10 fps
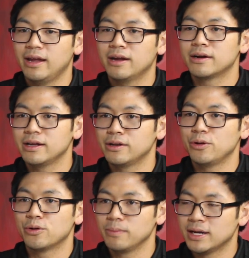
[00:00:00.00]
air in
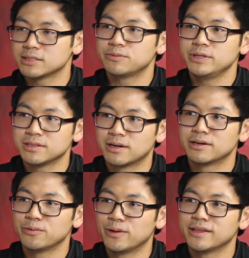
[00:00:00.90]
your blast freezer
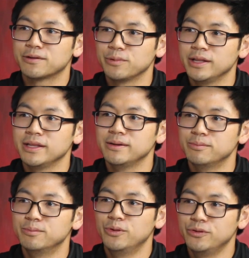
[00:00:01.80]
are the one that really
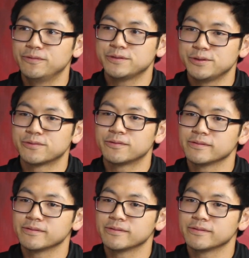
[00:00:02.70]
moves your